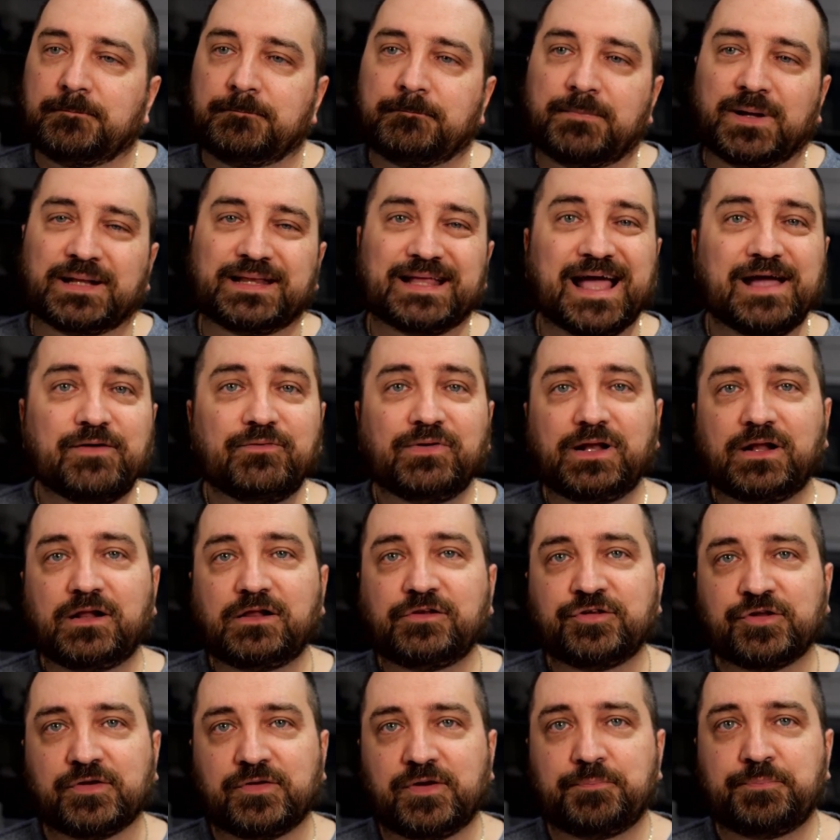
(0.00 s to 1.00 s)
But I will
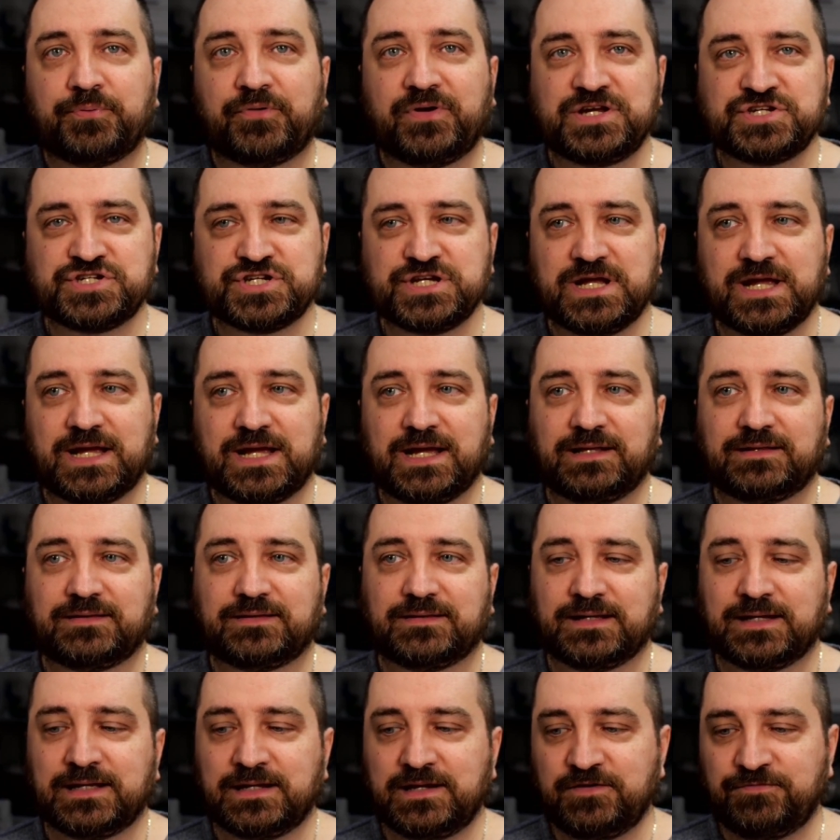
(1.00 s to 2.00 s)
also appreciate
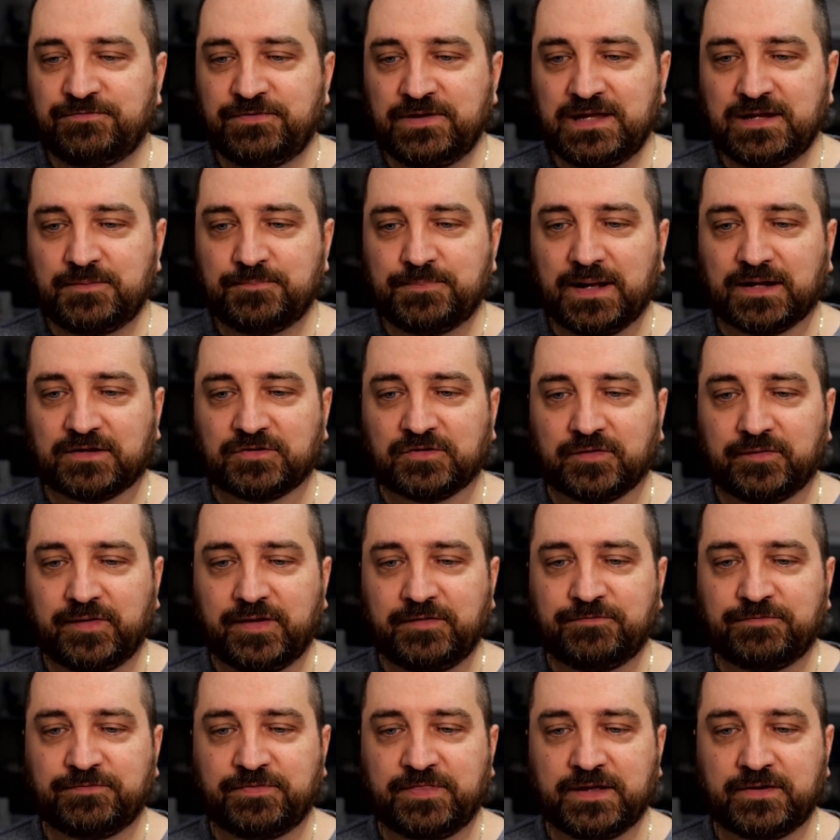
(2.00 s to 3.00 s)
any feedback, so
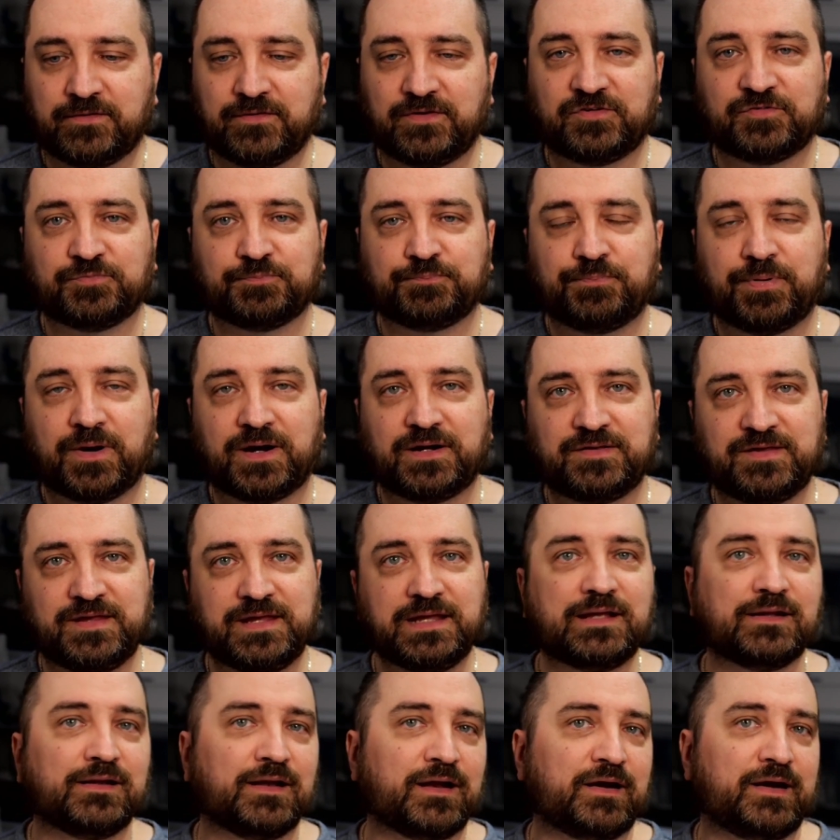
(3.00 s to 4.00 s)
if there is
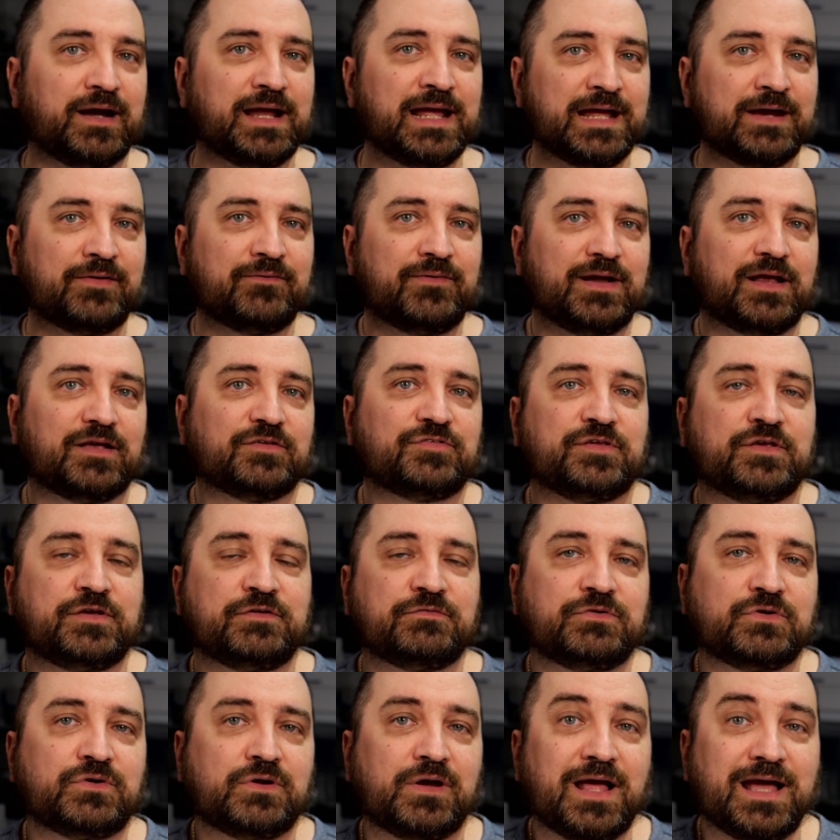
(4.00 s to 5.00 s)
particular areas you
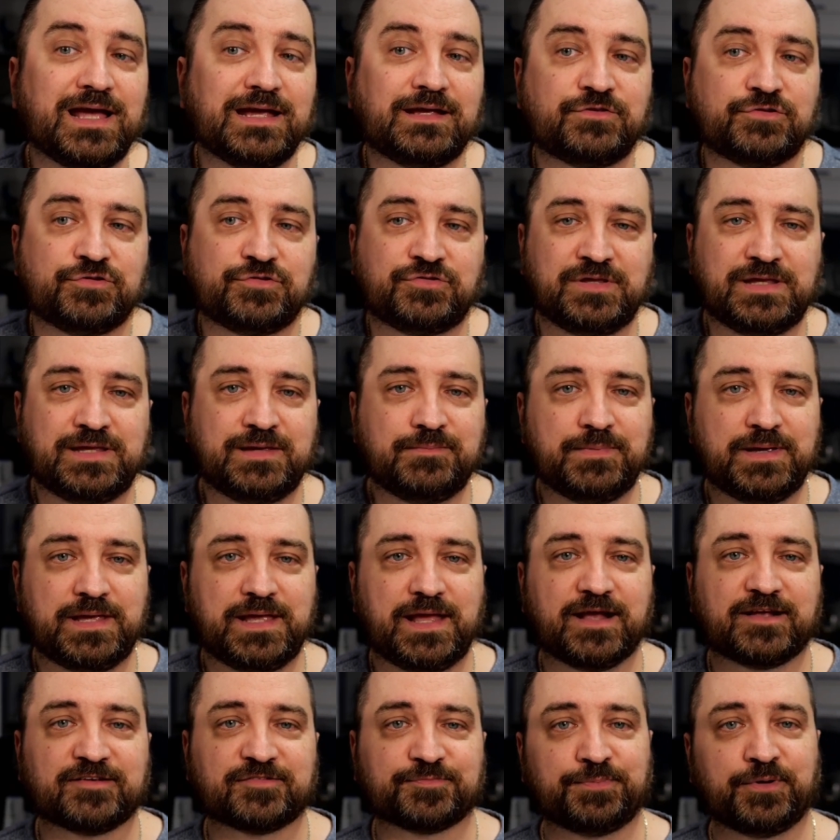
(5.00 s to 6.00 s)
would like to see me
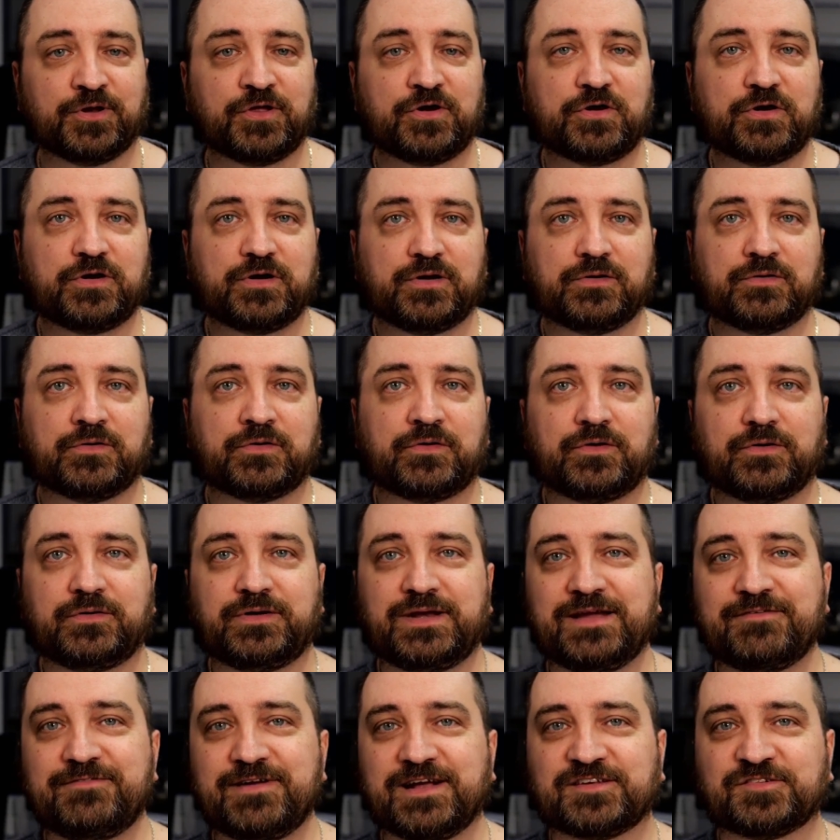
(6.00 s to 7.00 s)
explore or
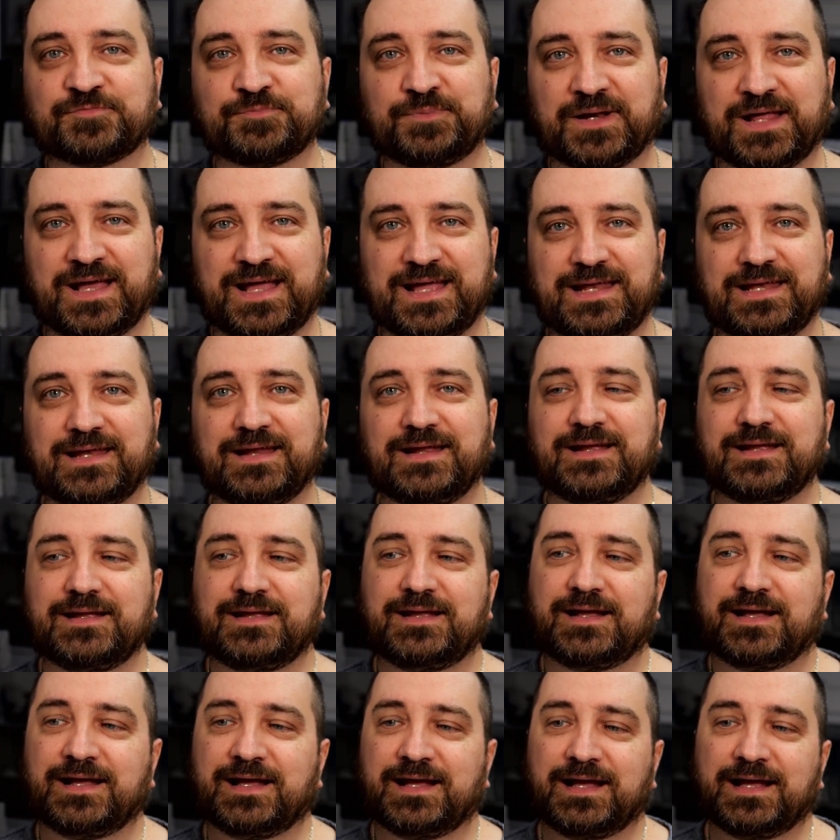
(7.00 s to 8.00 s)
DevXplain,
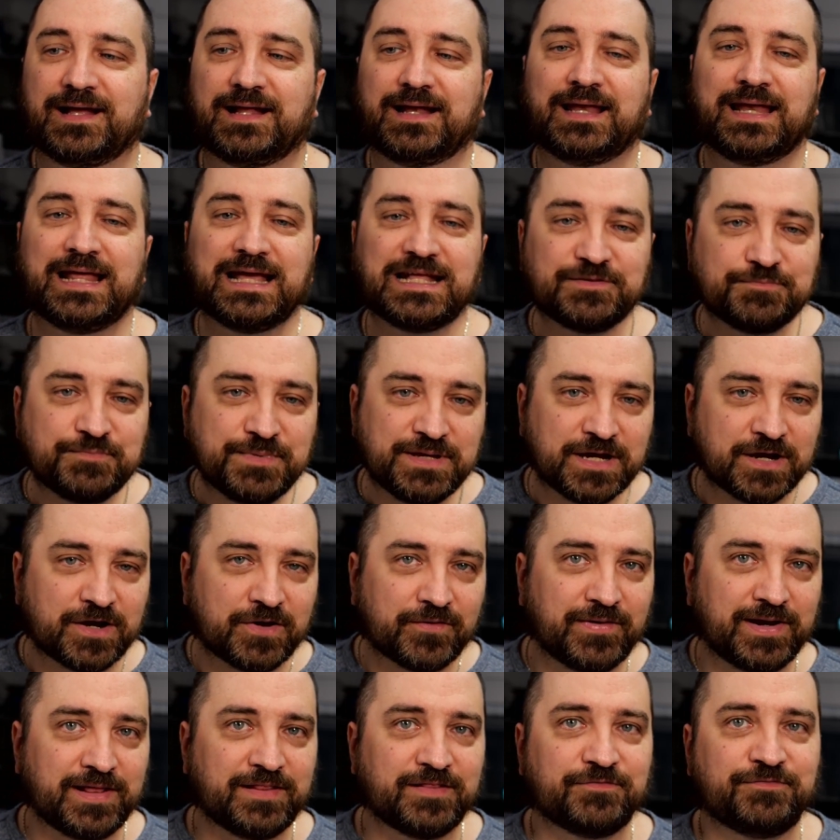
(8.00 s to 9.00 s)
let me
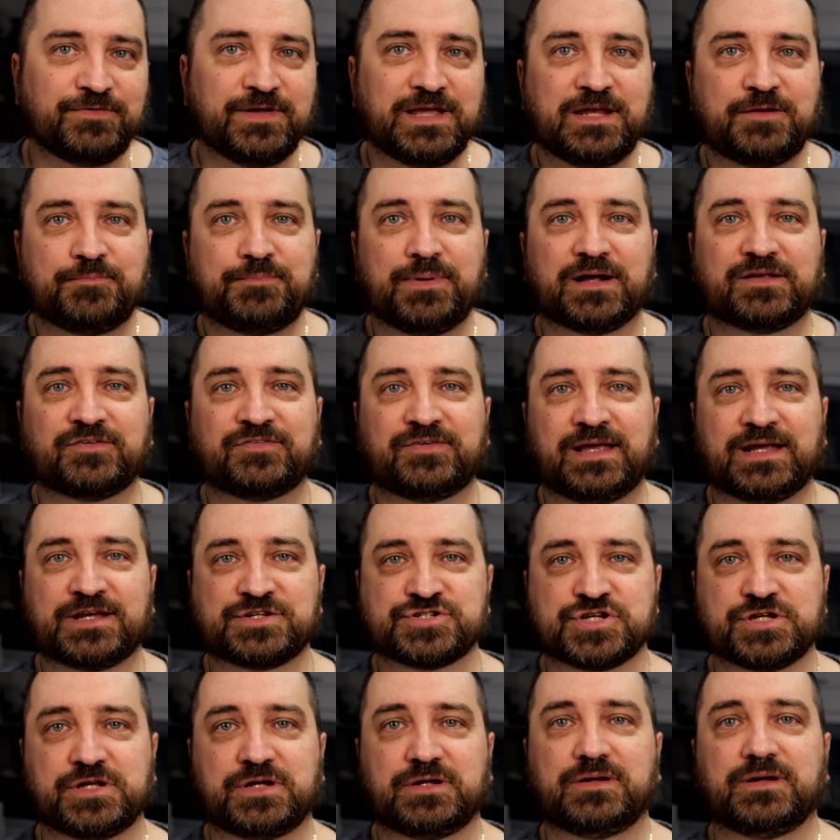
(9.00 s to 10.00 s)
know in the feedback
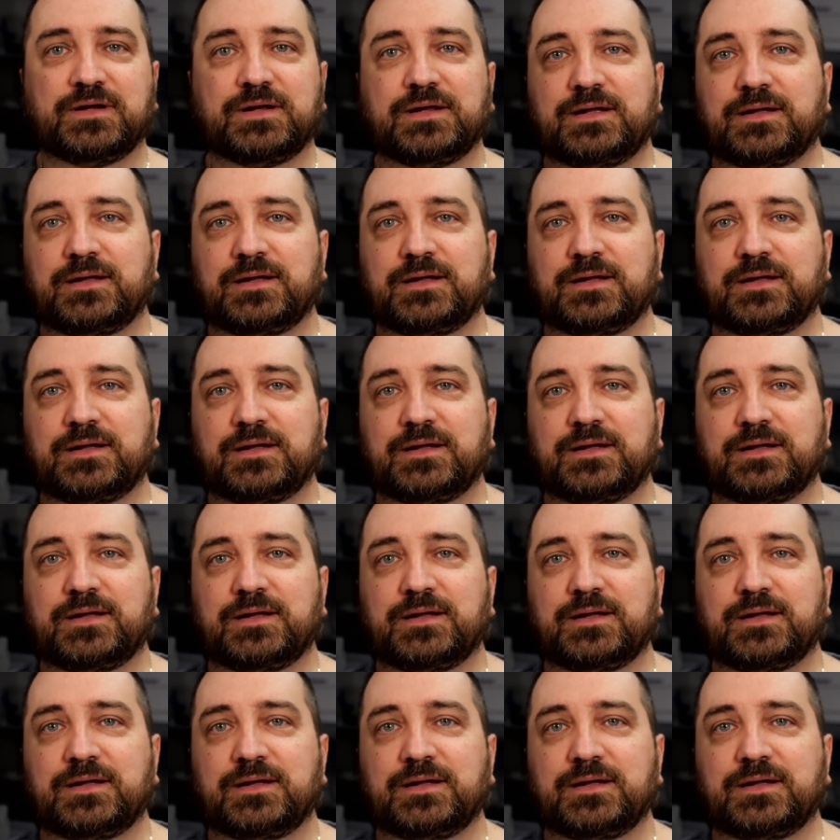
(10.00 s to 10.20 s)
section,